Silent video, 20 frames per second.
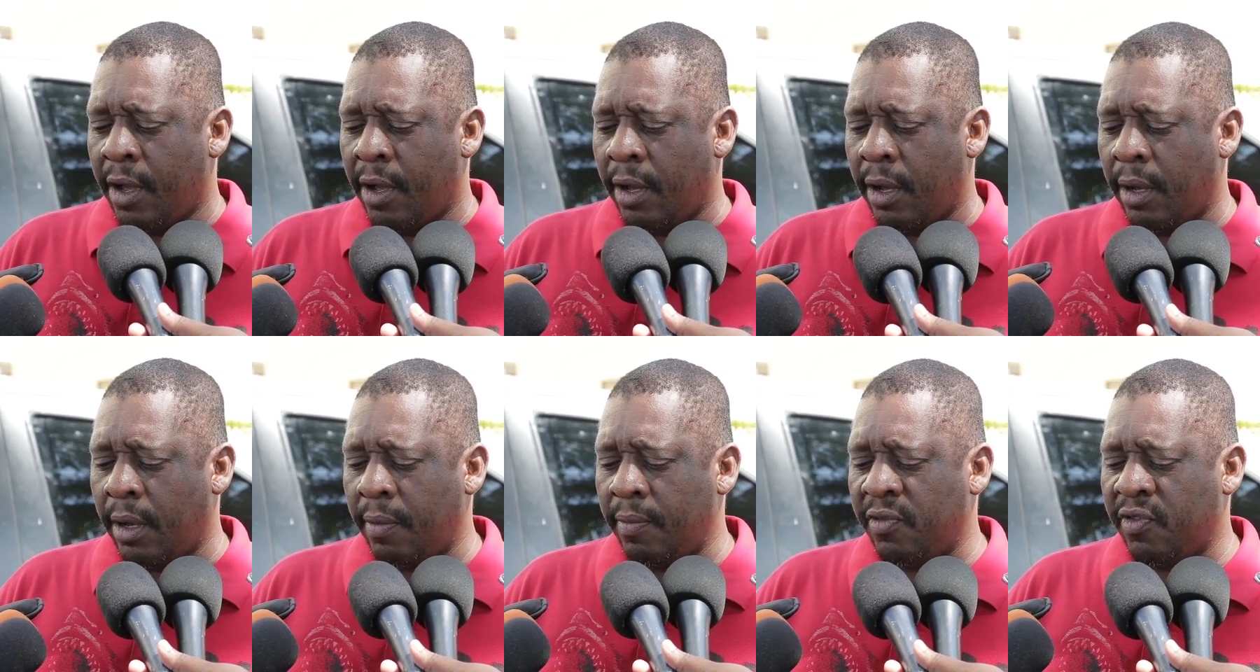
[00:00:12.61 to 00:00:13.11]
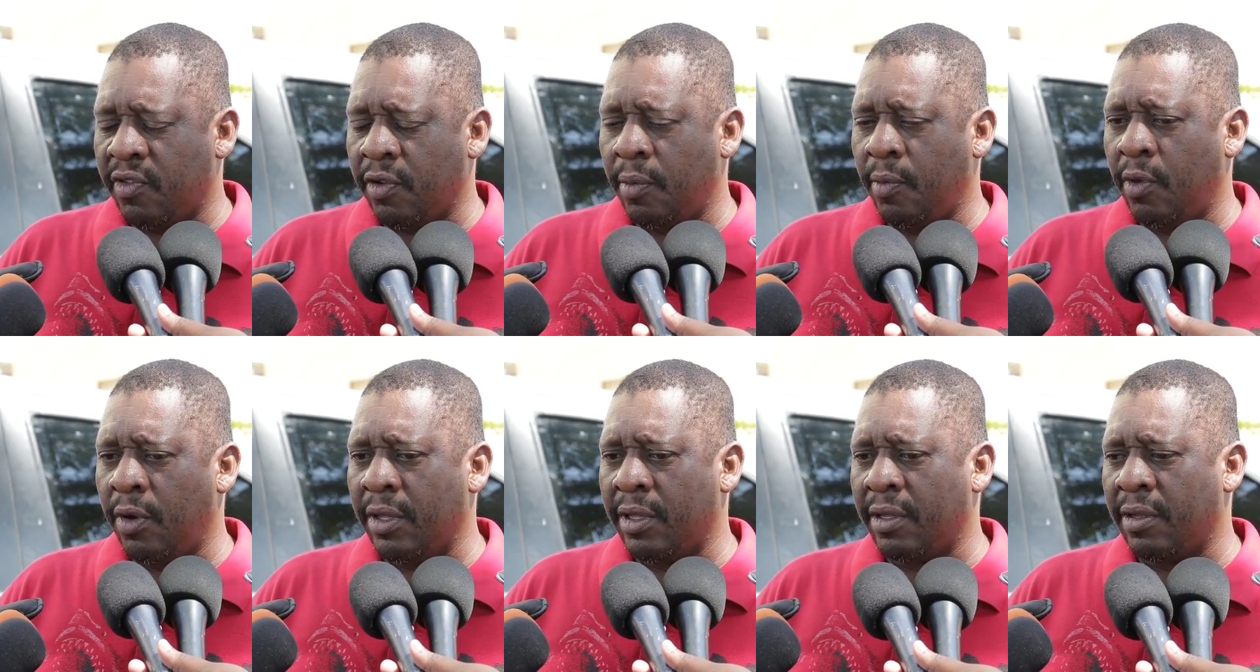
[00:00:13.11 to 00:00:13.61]
Um,
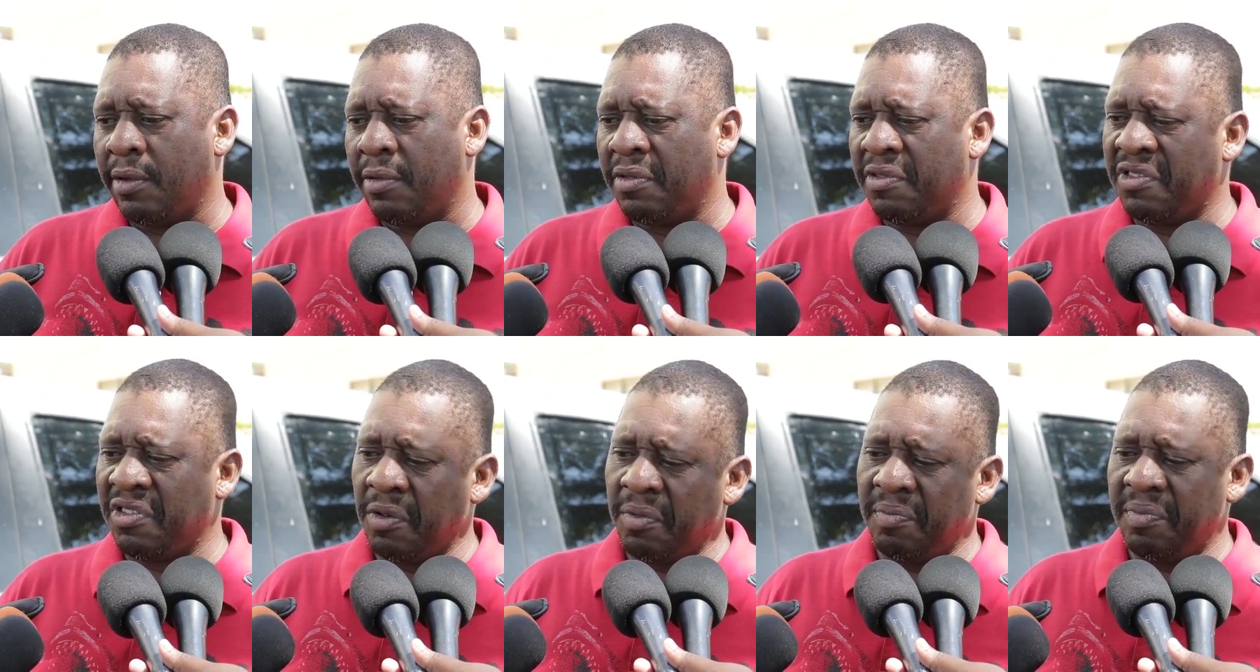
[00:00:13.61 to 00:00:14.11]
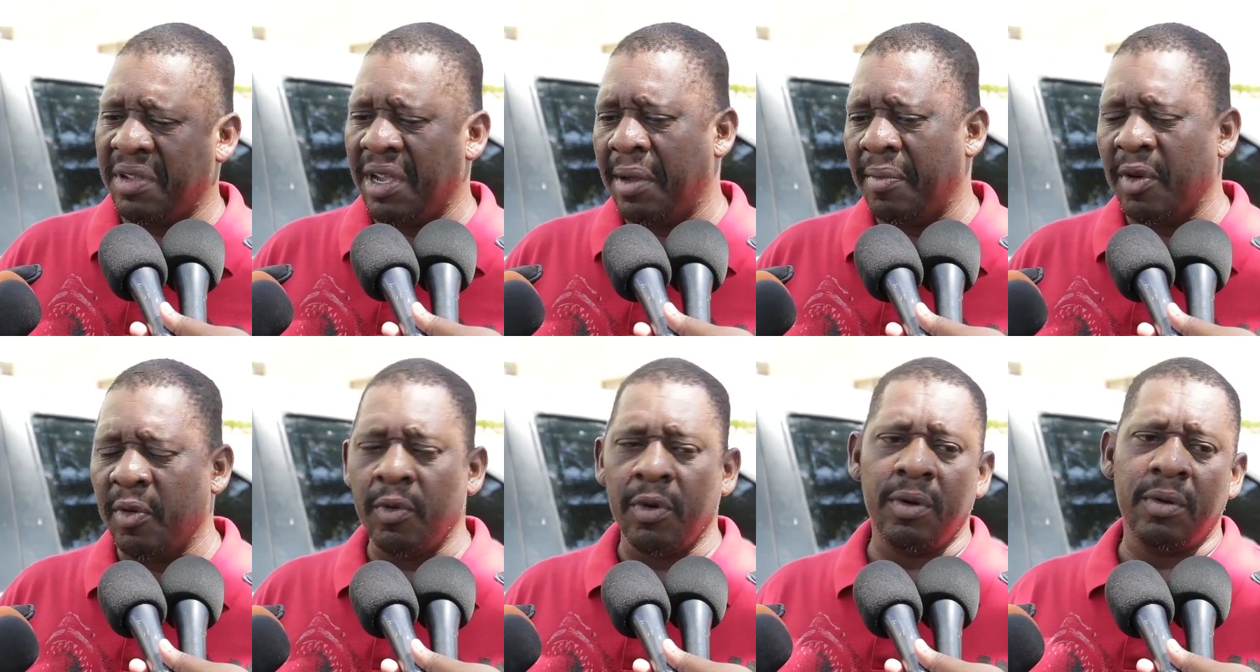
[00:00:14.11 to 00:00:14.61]
somewhat,
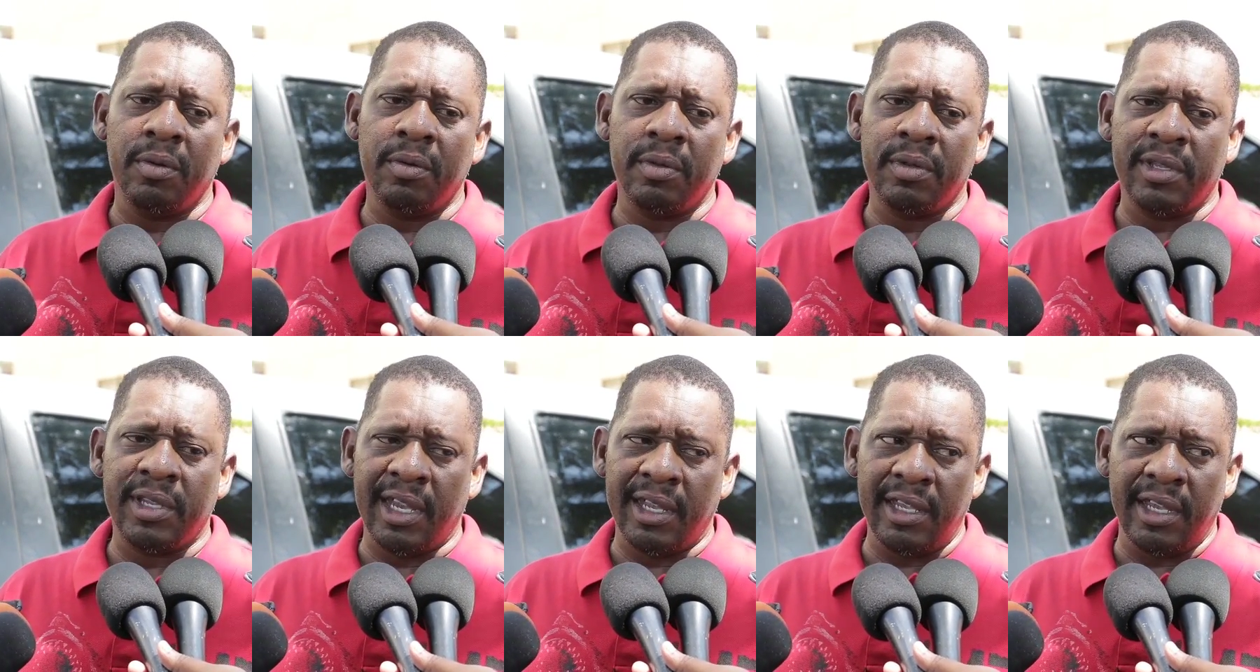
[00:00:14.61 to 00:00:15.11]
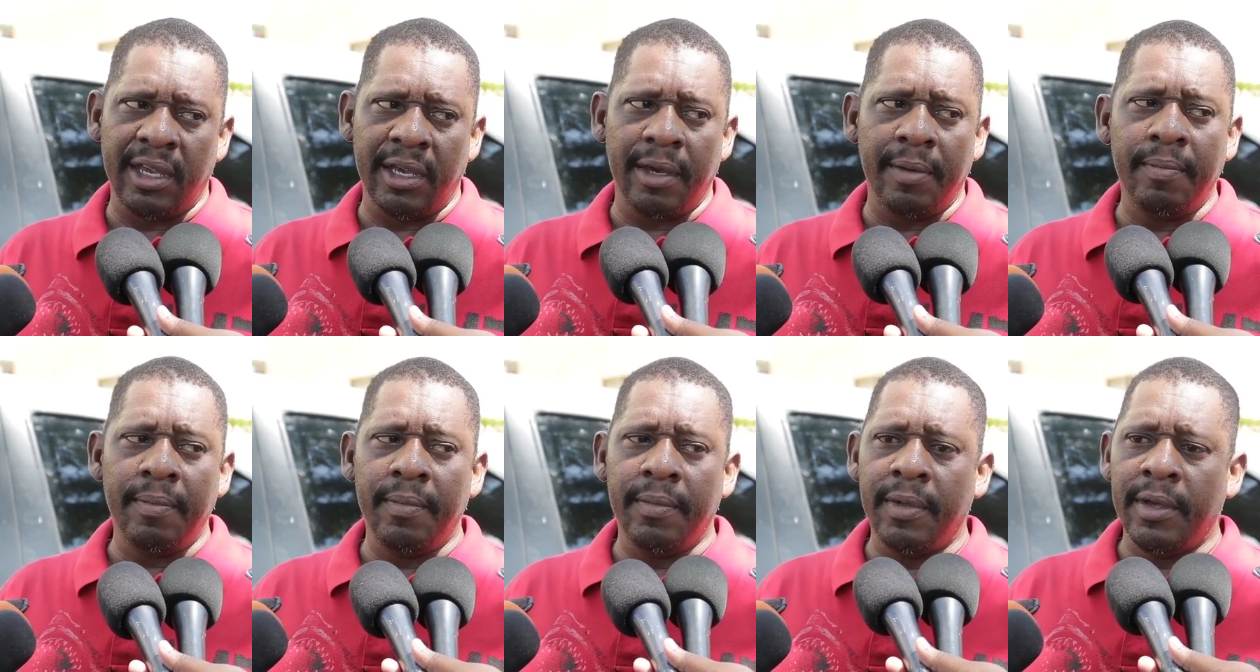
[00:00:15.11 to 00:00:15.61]
sometime around 10
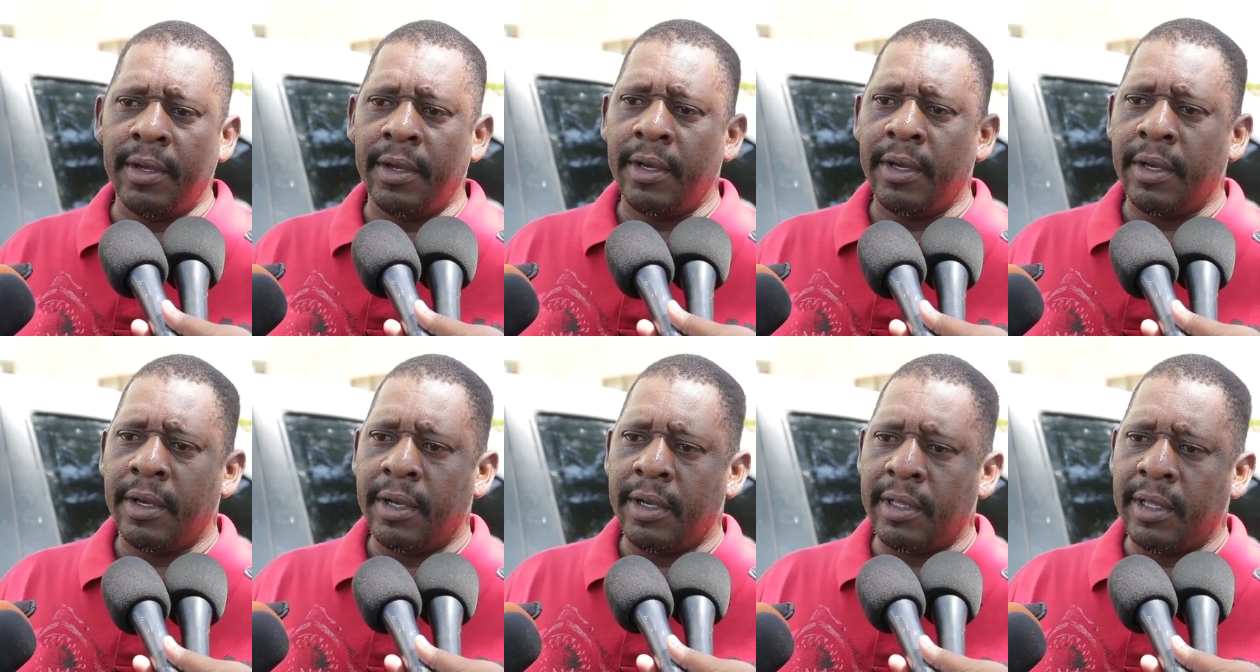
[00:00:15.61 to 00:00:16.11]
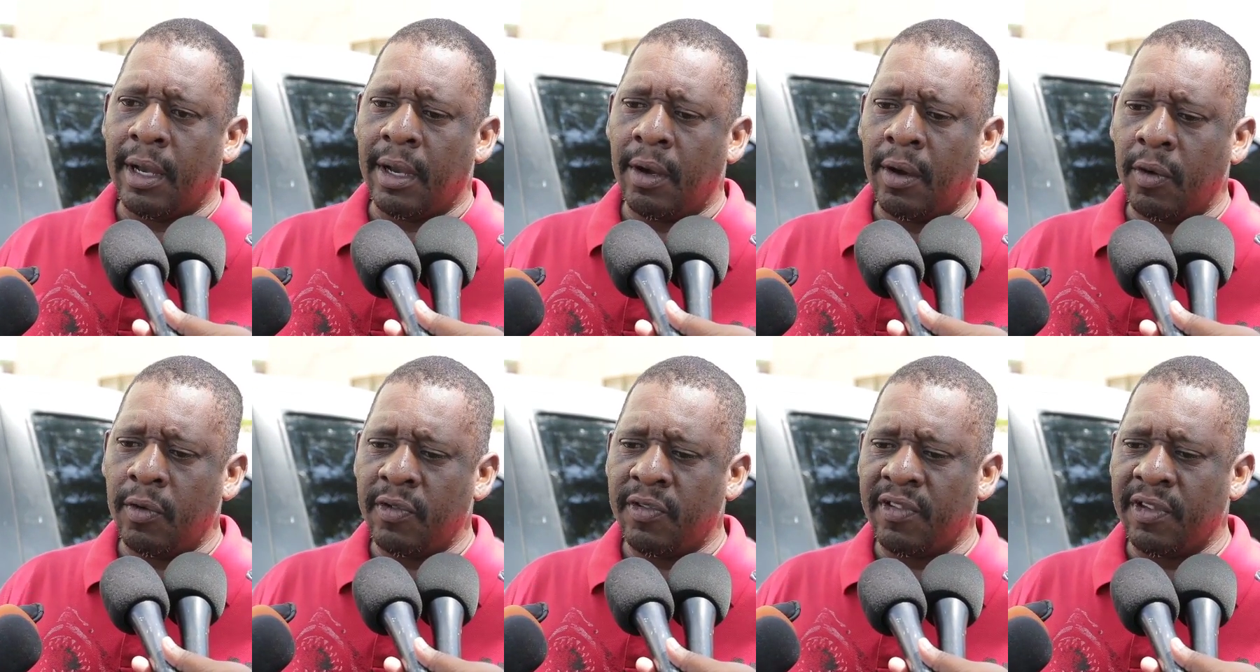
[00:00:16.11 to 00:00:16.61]
a.m. in a
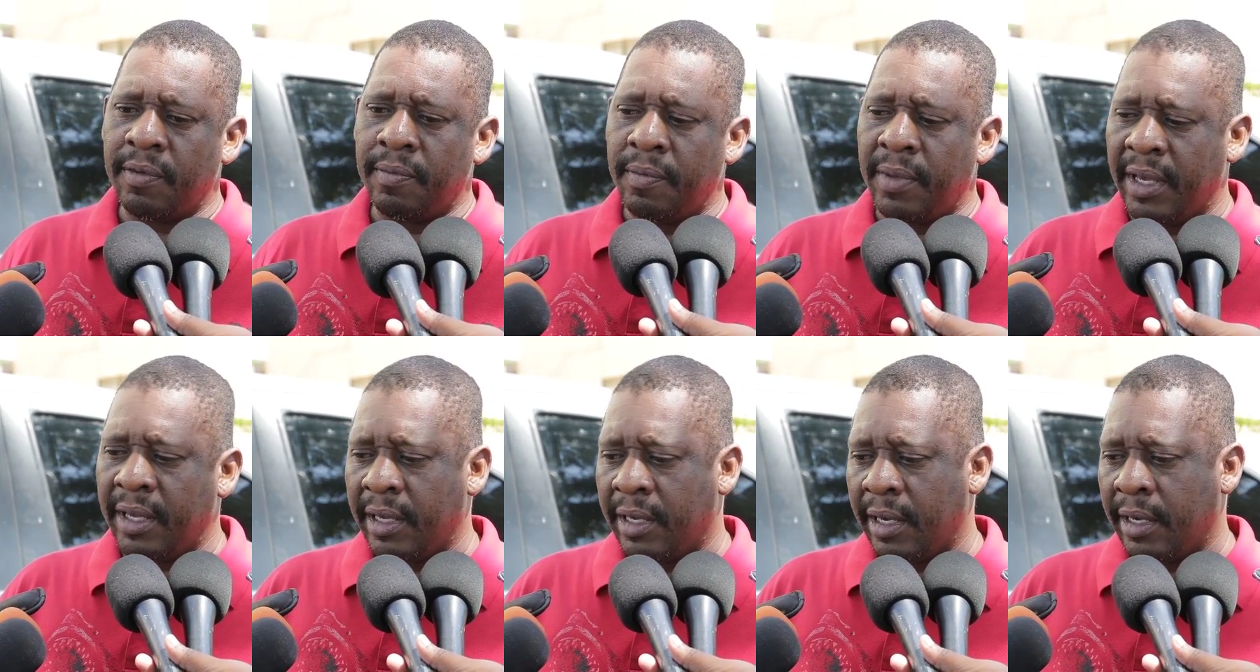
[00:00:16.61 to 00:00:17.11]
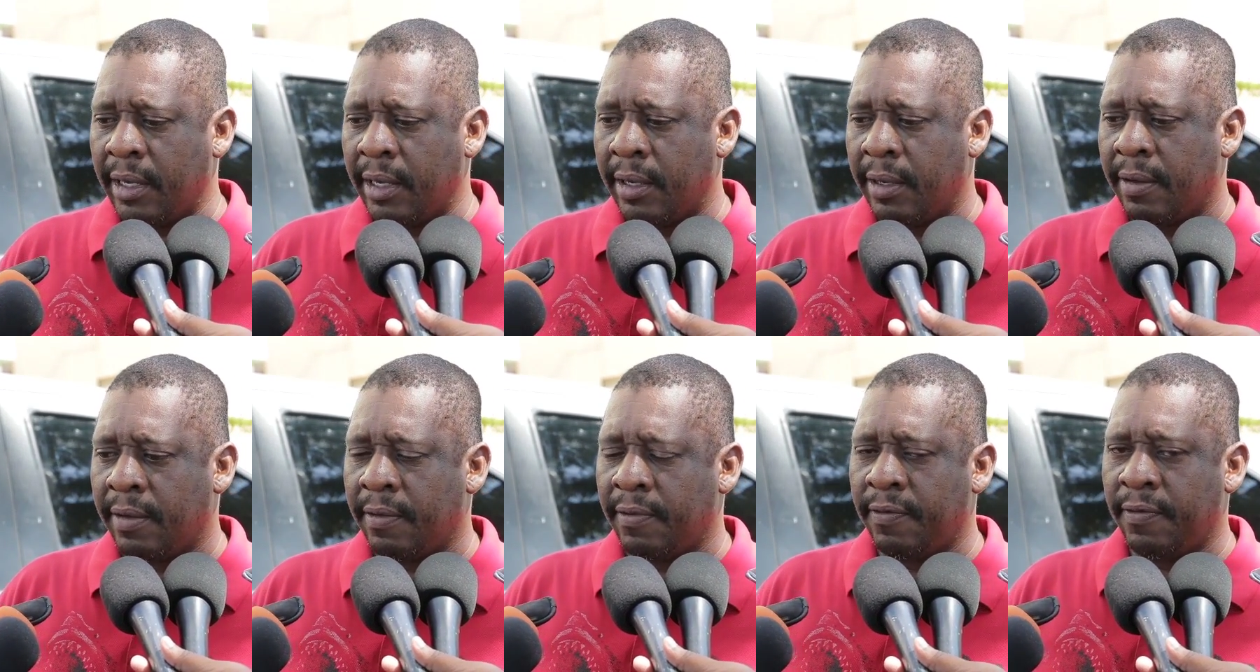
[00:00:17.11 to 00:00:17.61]
house in
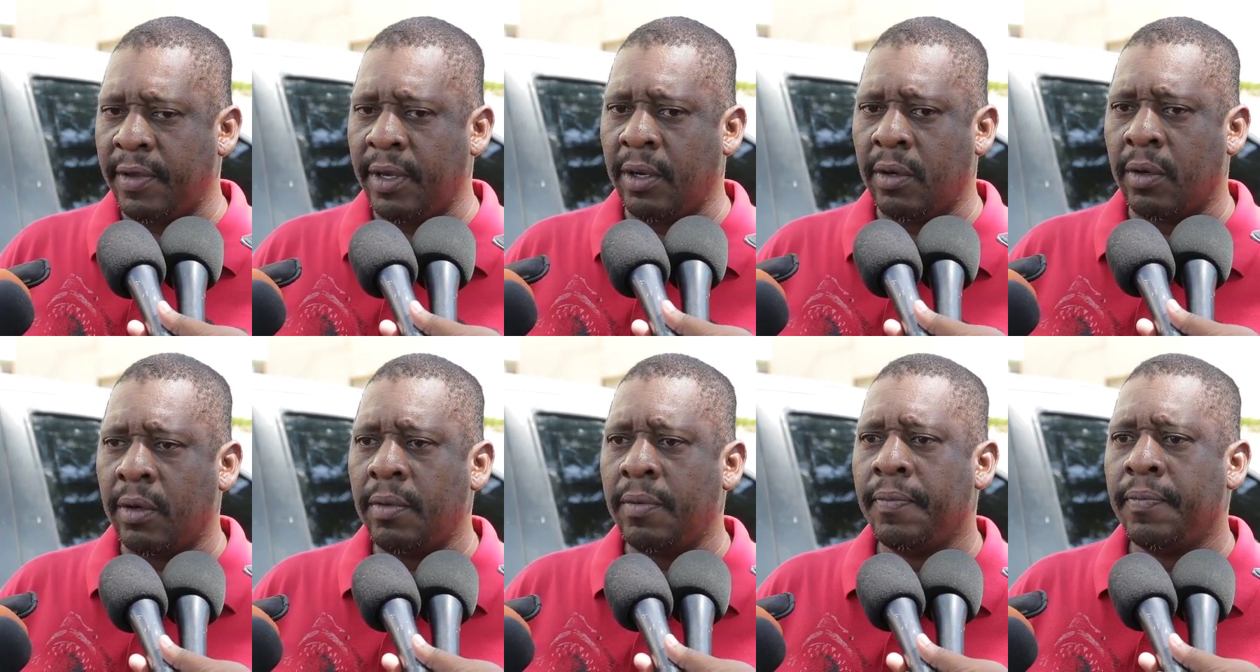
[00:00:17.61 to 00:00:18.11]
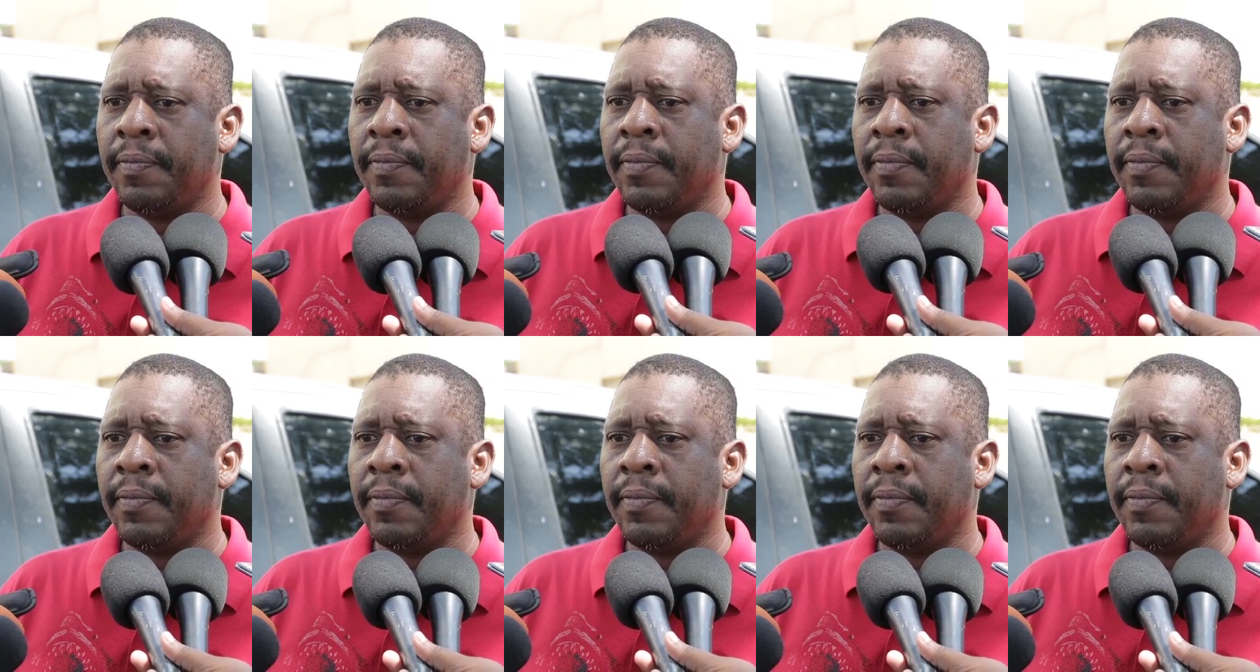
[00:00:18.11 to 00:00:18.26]
Benque Viejo.